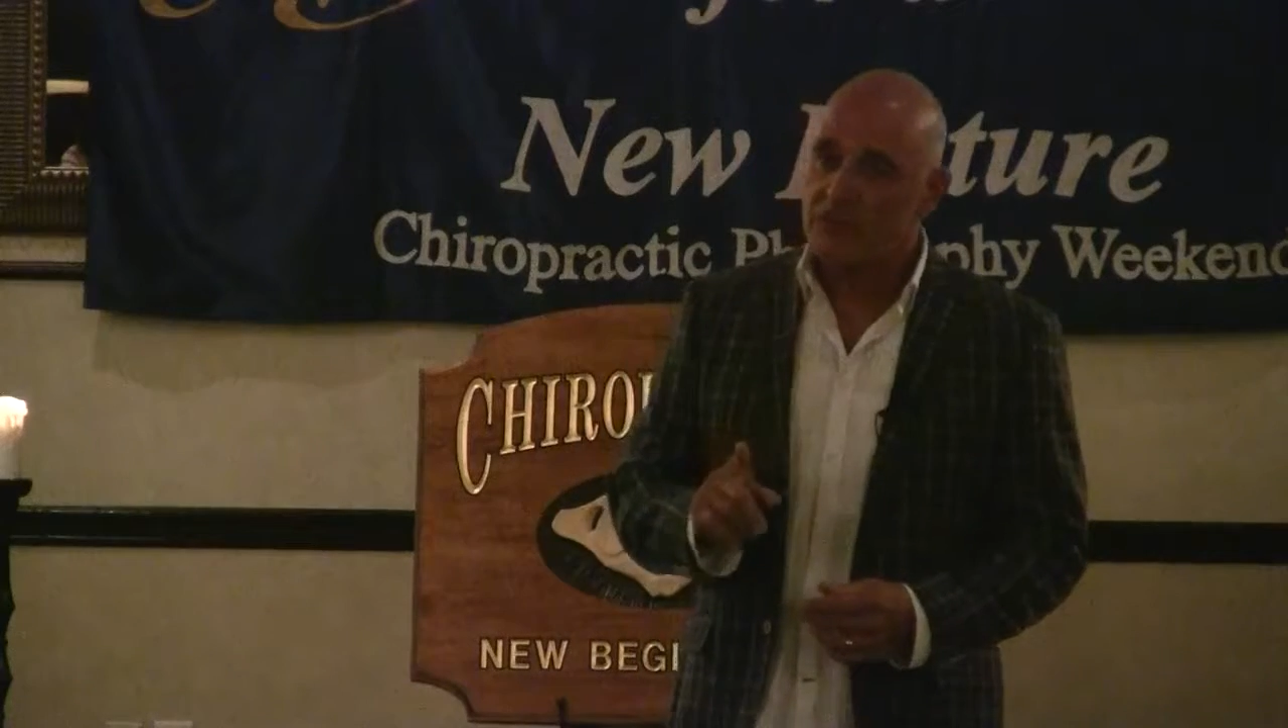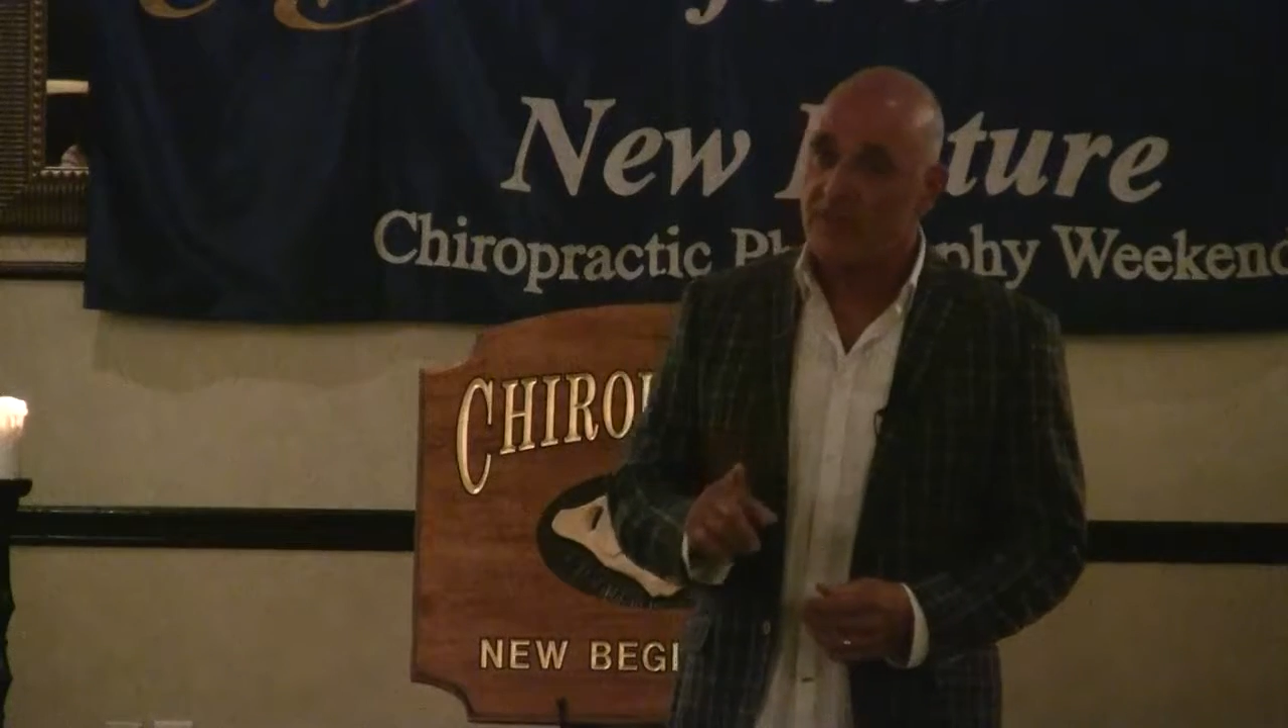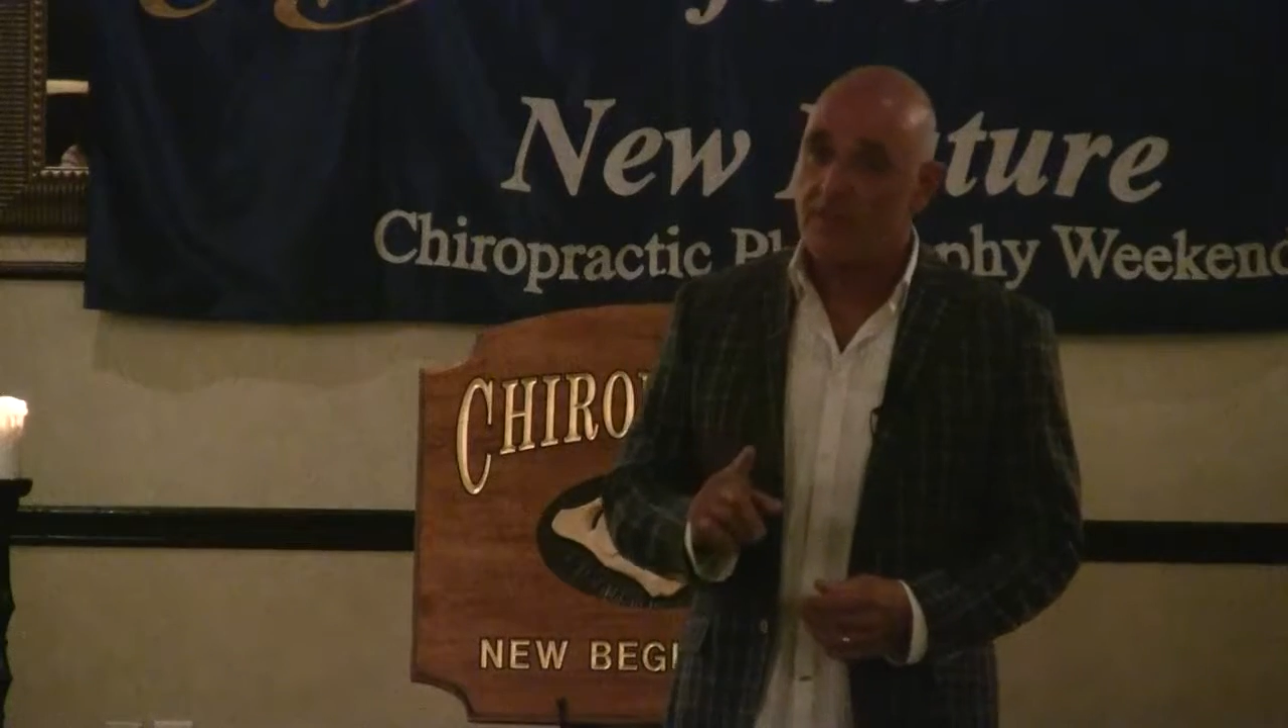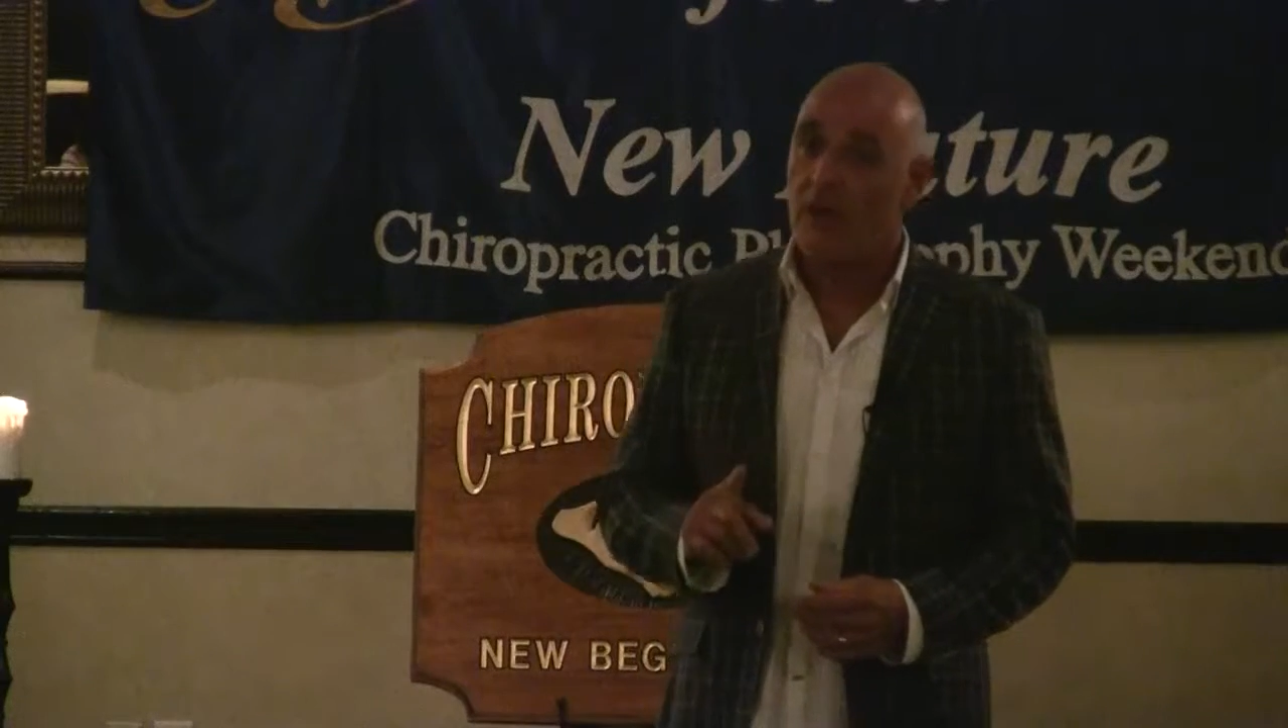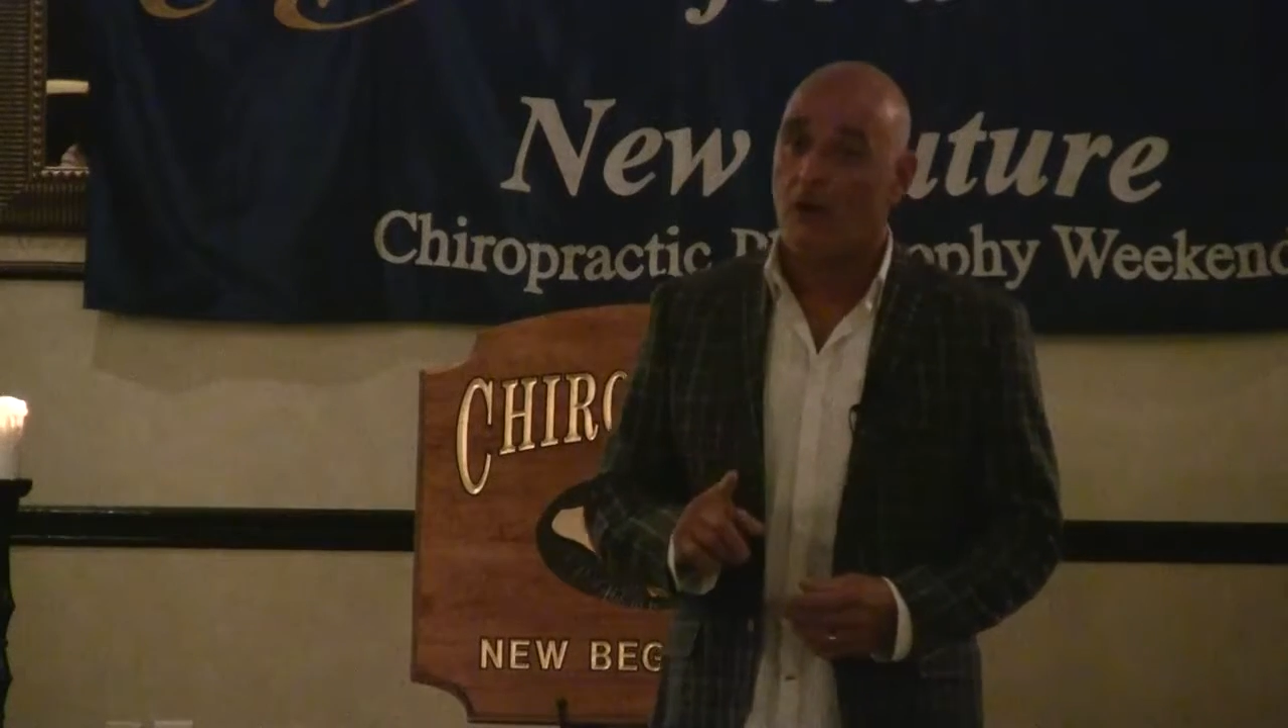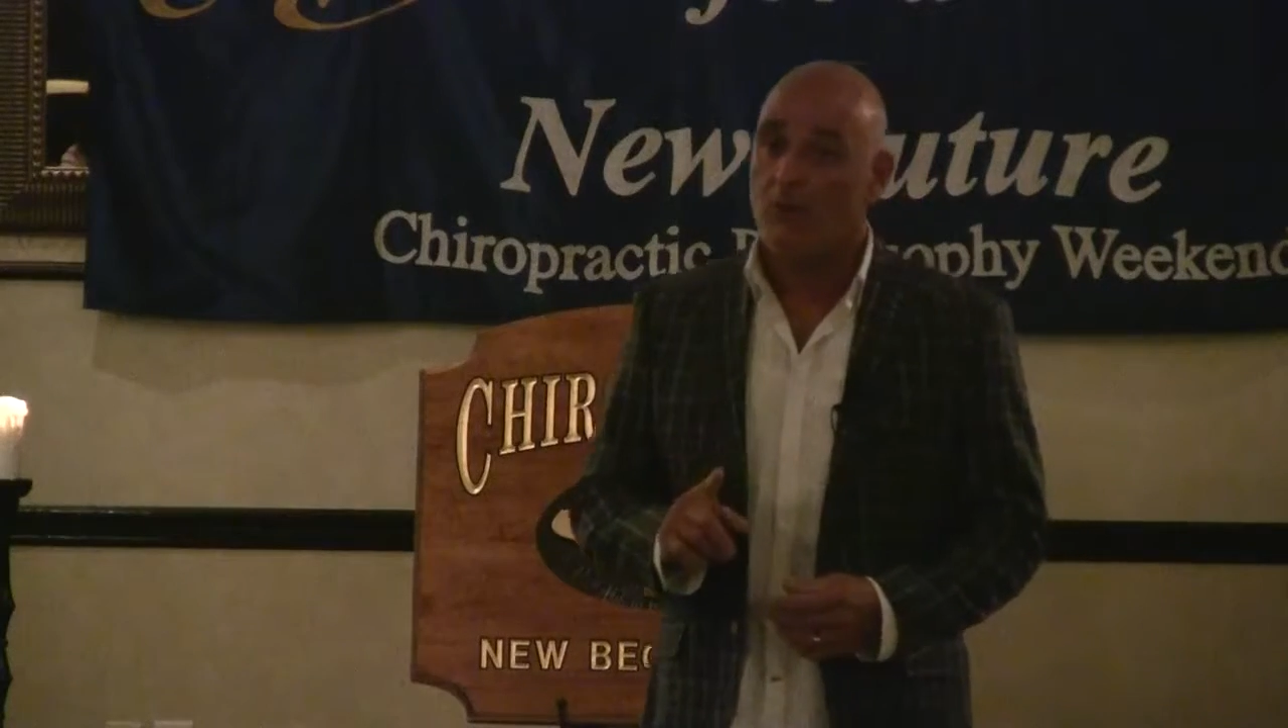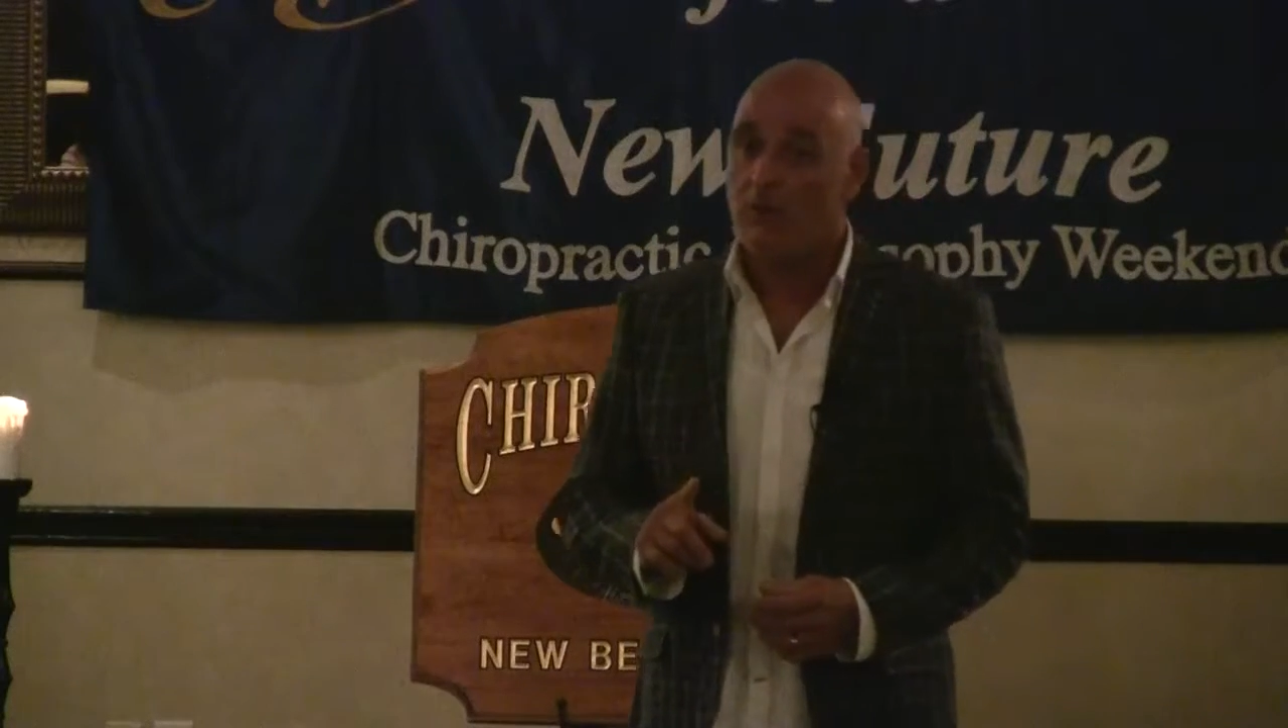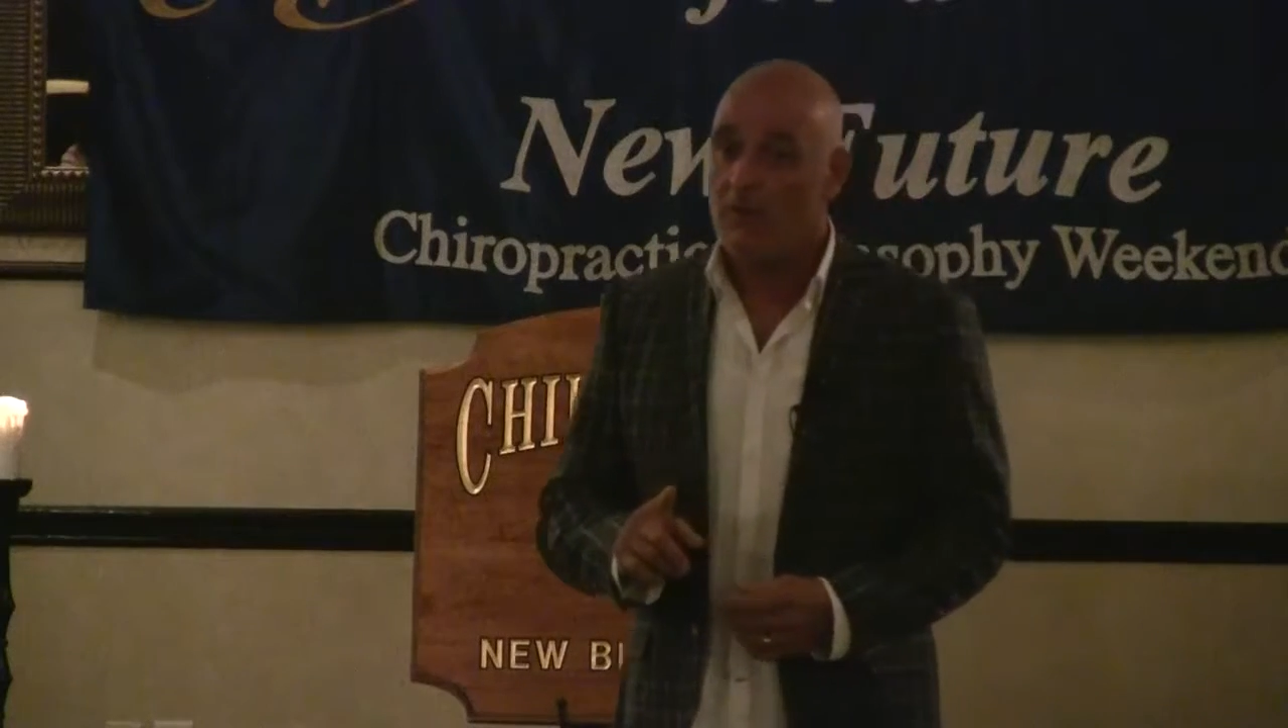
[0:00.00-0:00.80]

say no,